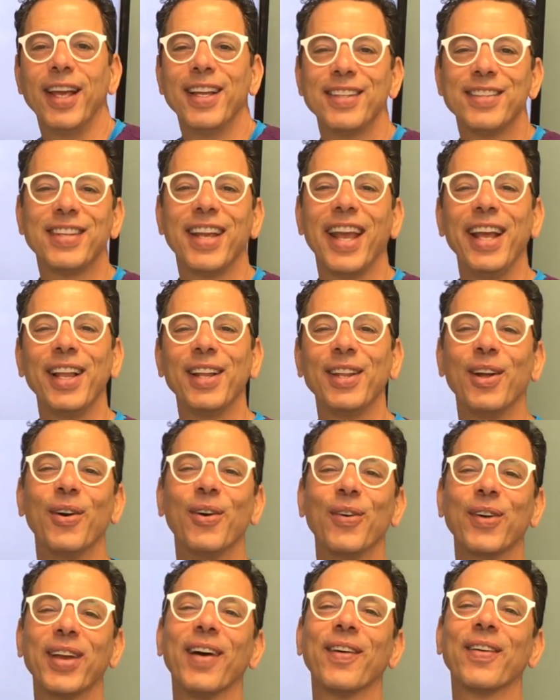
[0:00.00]

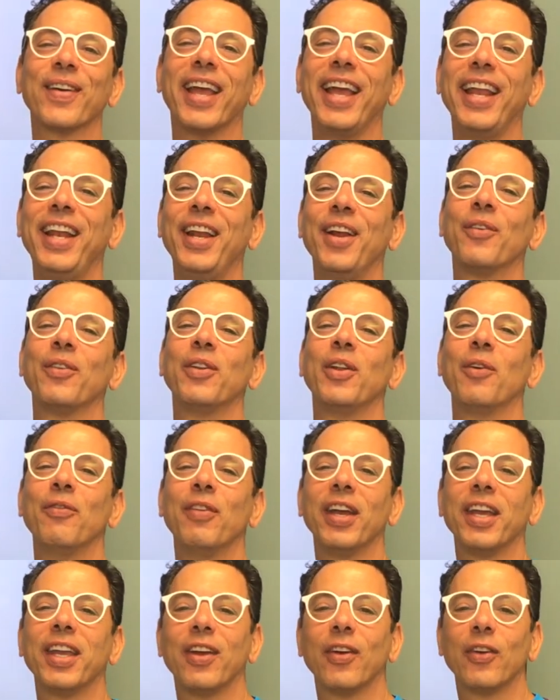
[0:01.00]

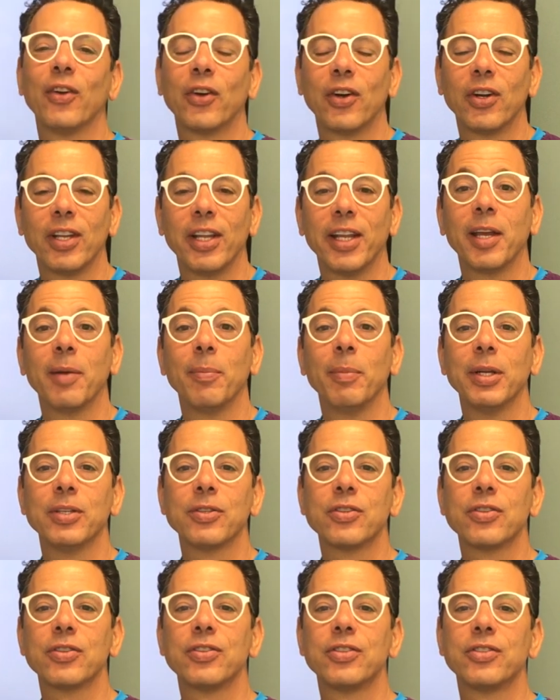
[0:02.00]
talocalcaneonavicular ligament
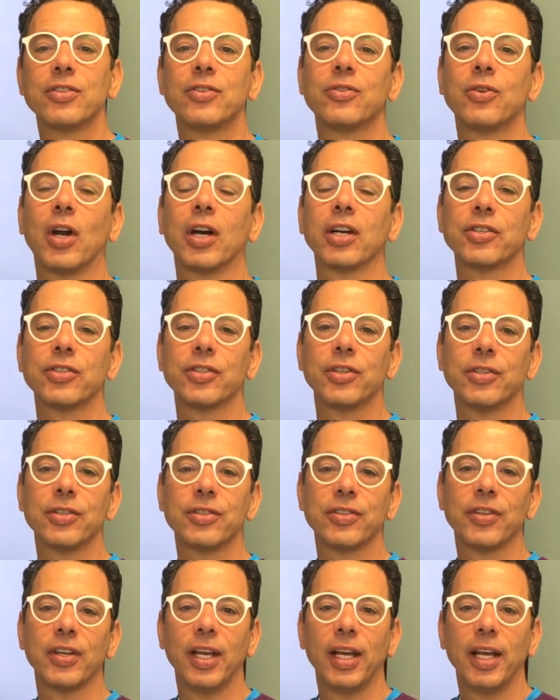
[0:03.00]

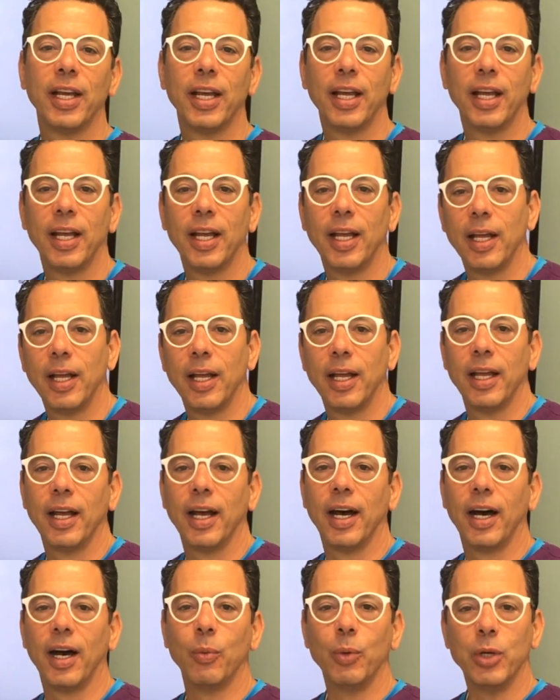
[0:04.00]
structures,
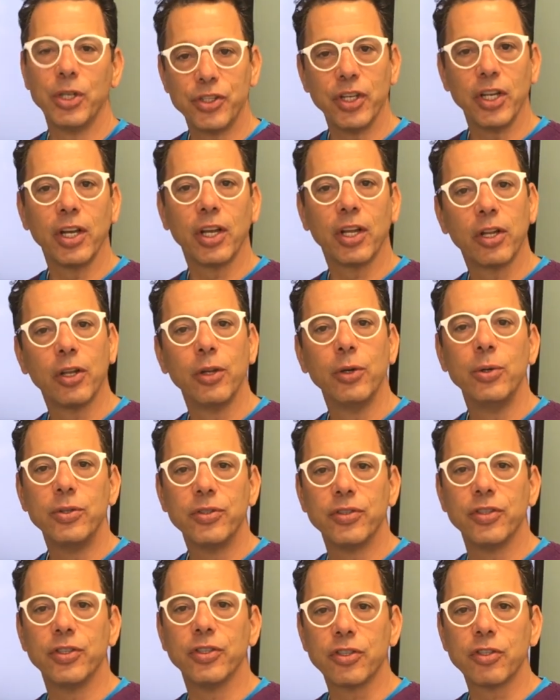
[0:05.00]
uh, which
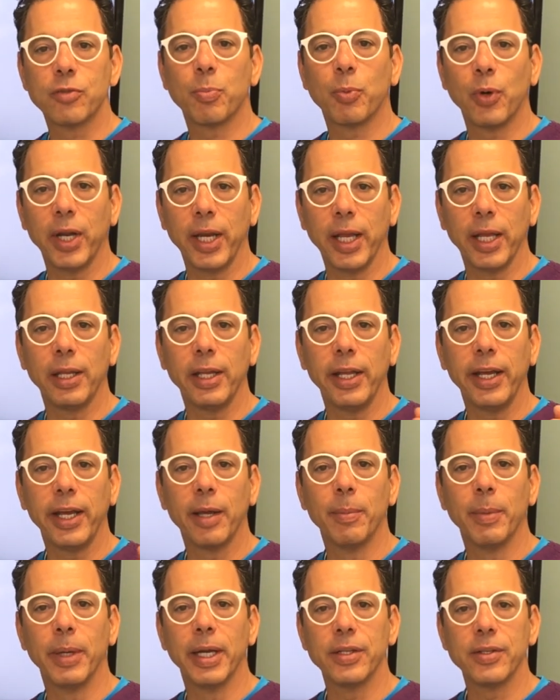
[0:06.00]
includes the spring
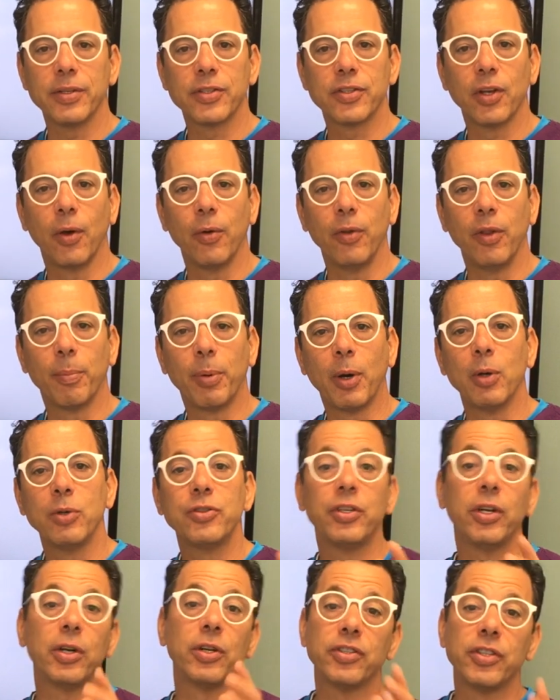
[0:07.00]
ligament. So the
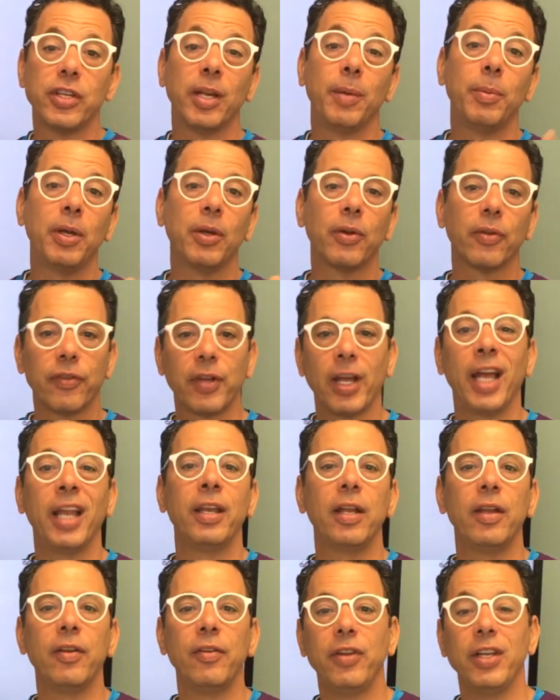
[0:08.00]
posterior tibial
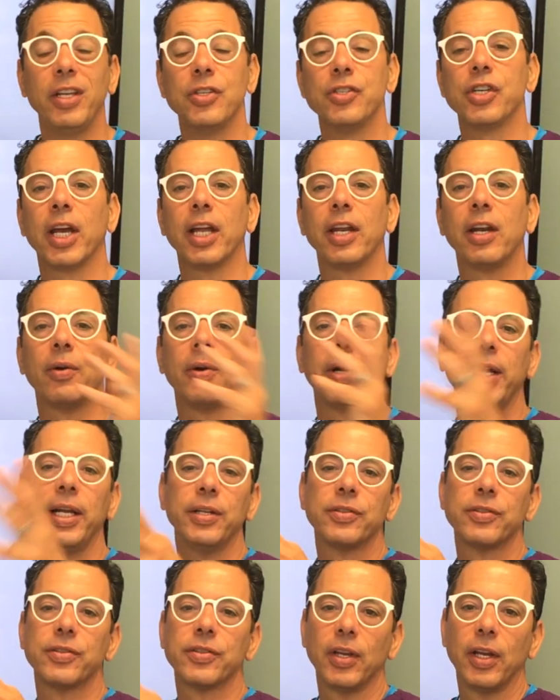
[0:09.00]
tendon
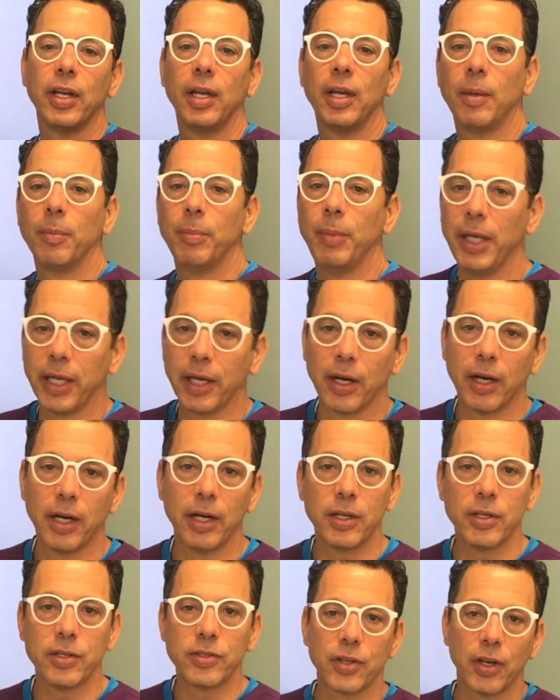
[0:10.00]
degenerates
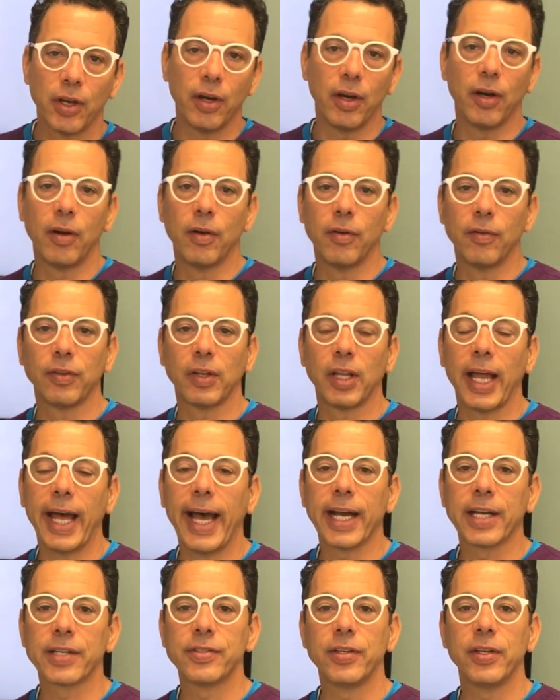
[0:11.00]
because of
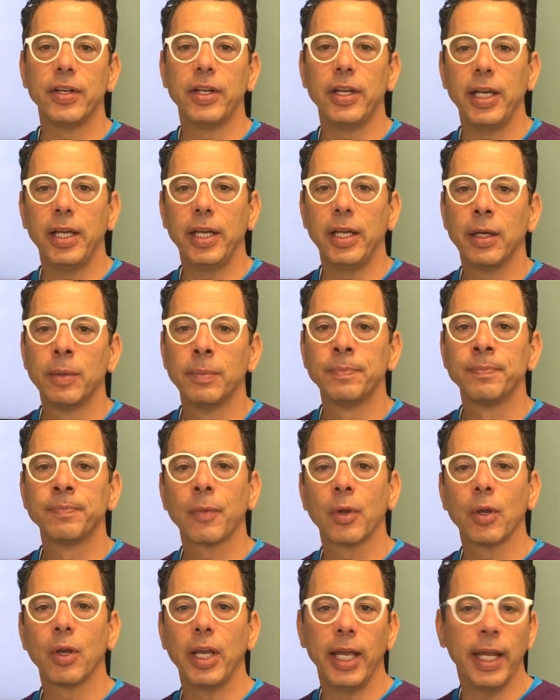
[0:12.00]
laxity
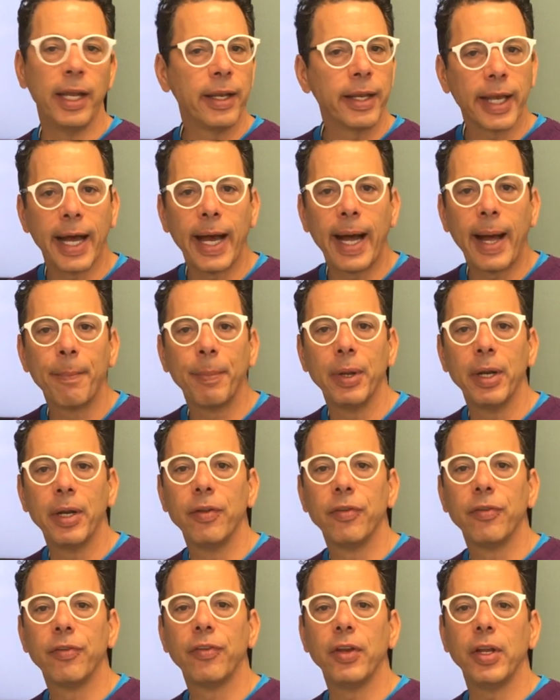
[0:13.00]

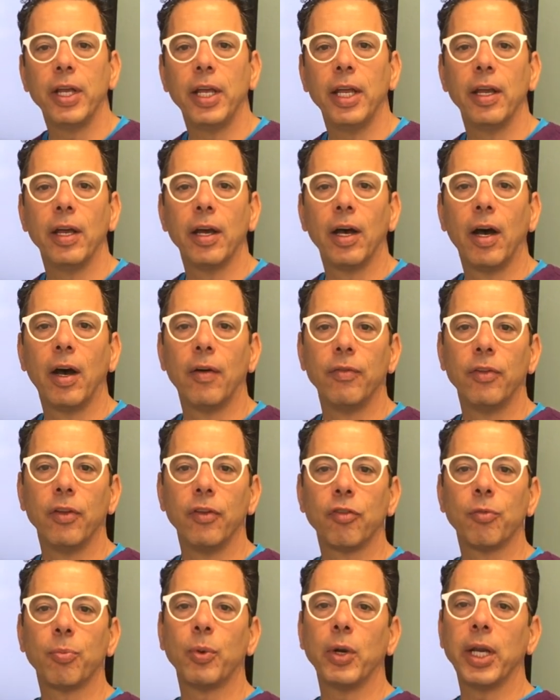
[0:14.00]
incompetency of the
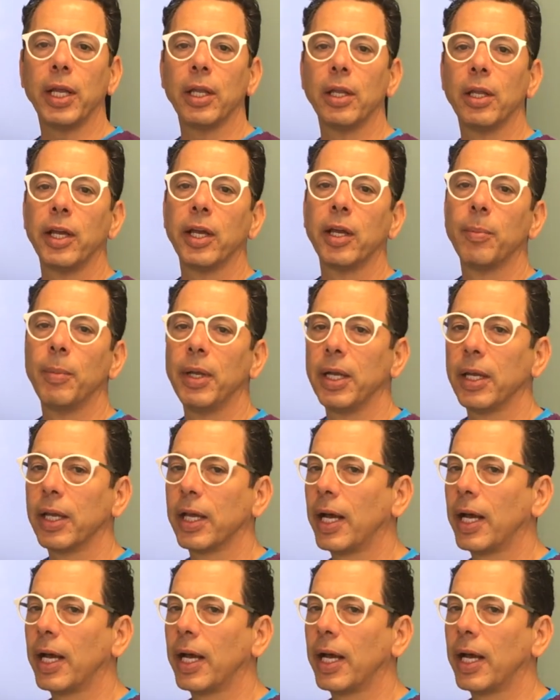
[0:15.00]
spring ligament